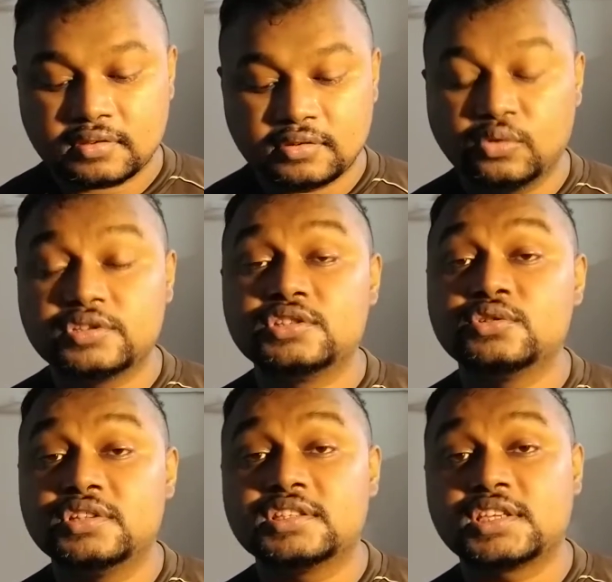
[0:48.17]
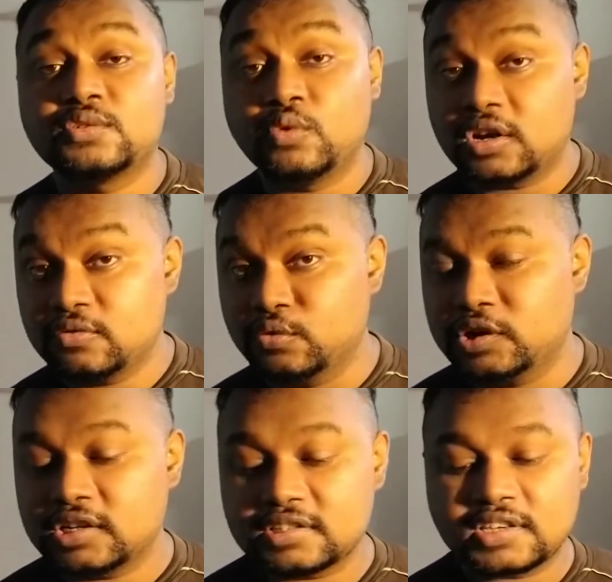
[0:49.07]
goes into this and what
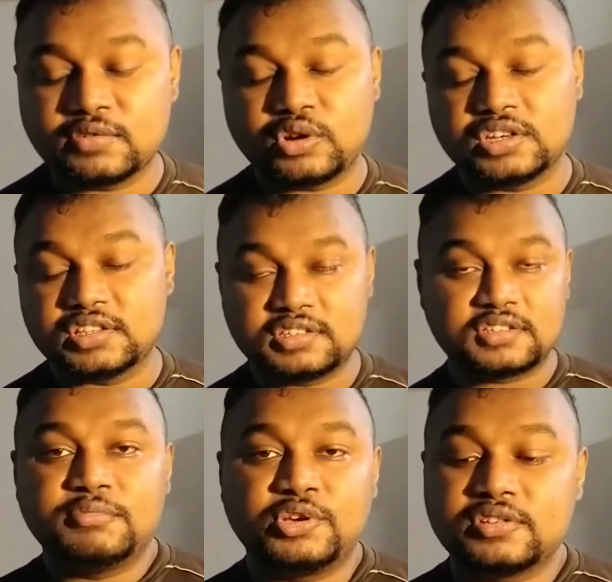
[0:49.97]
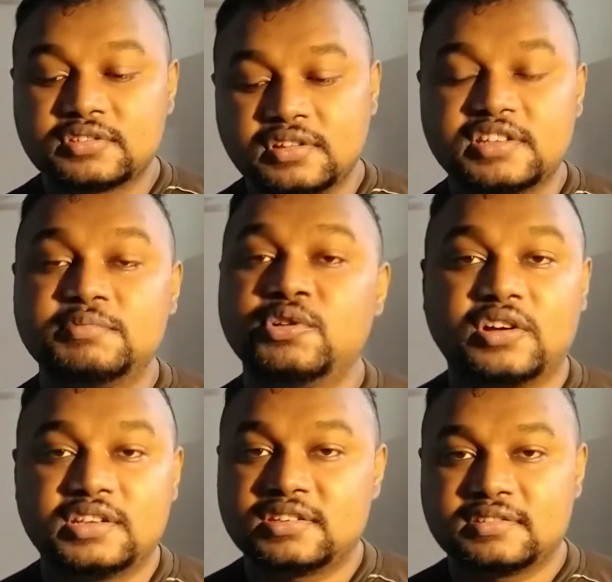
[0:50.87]
works and what doesn't, because let's be
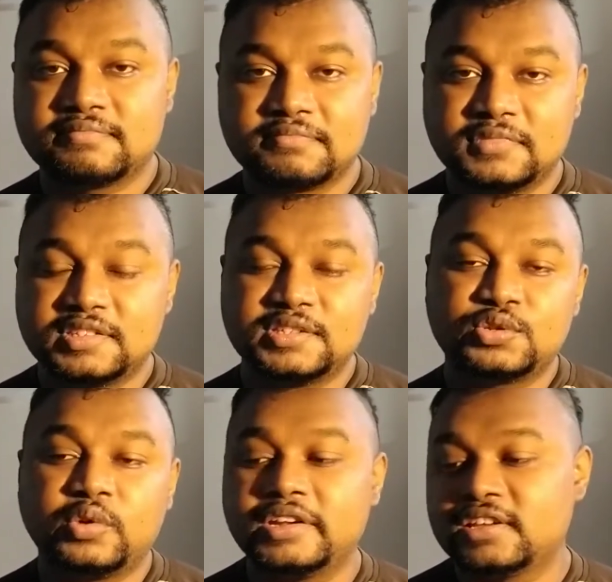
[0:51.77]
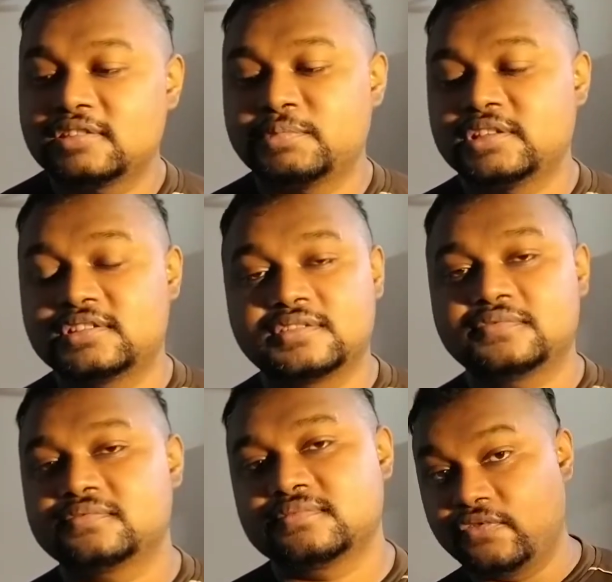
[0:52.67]
honest, this is quite expensive,
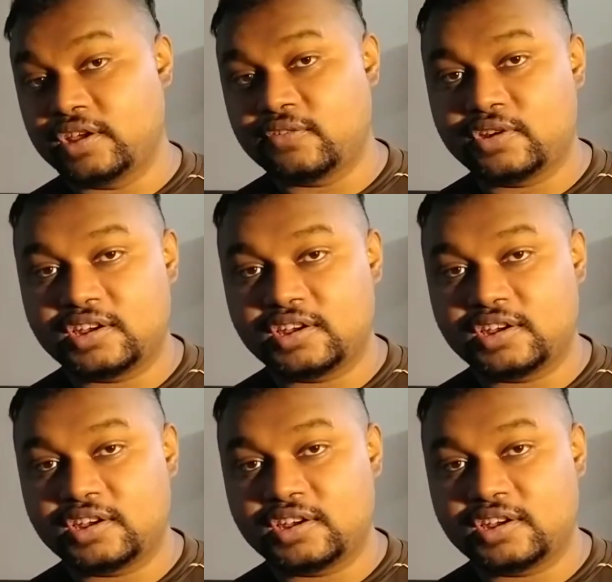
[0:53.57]
very